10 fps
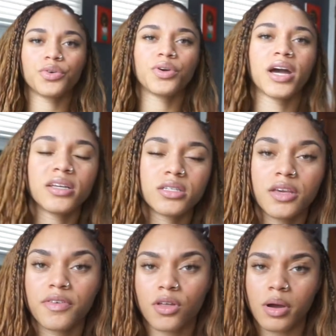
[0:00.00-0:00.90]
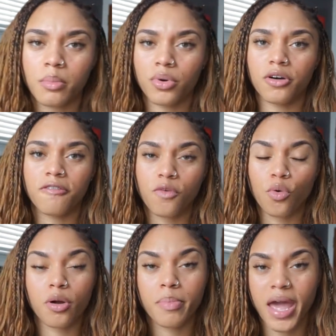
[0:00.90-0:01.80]
guys, even though I bought
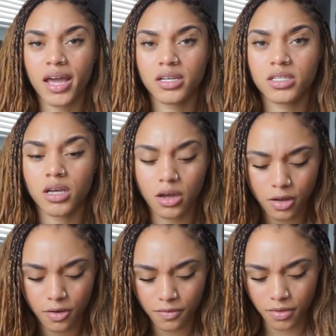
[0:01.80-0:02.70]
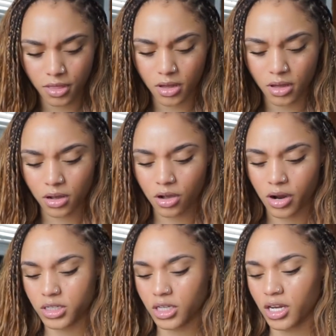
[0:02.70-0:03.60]
4 packs of the
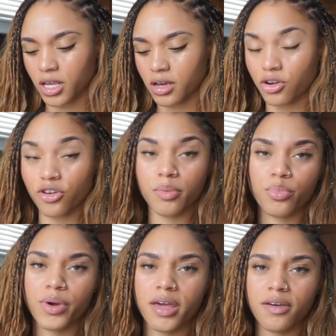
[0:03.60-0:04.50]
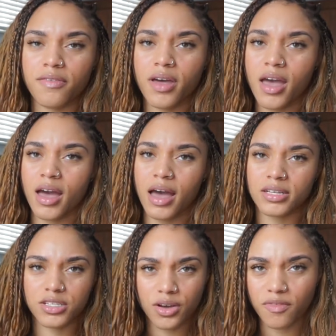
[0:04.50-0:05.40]
Gardenia crimp wave, I
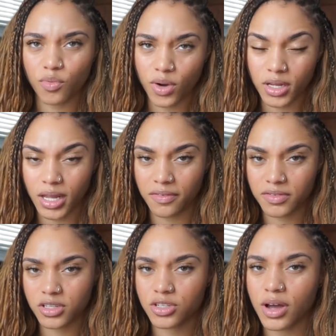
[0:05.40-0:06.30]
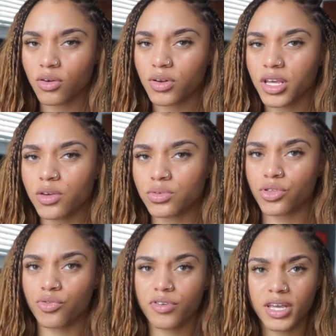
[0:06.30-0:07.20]
still have 1 left. So I only used
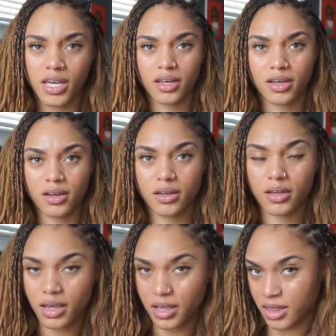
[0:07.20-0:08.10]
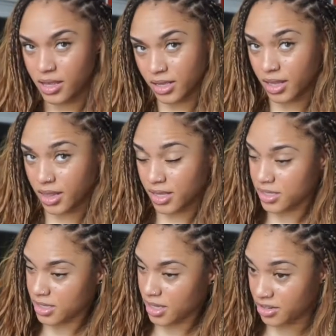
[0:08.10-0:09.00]
3 in
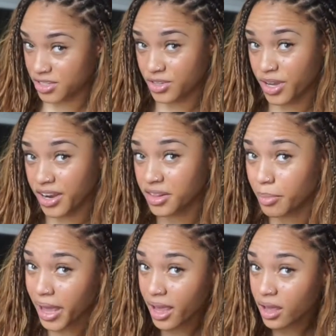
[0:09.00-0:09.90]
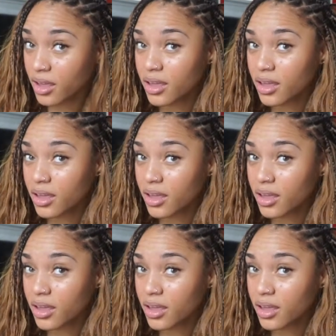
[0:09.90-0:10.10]
this, and there's still hair in the back.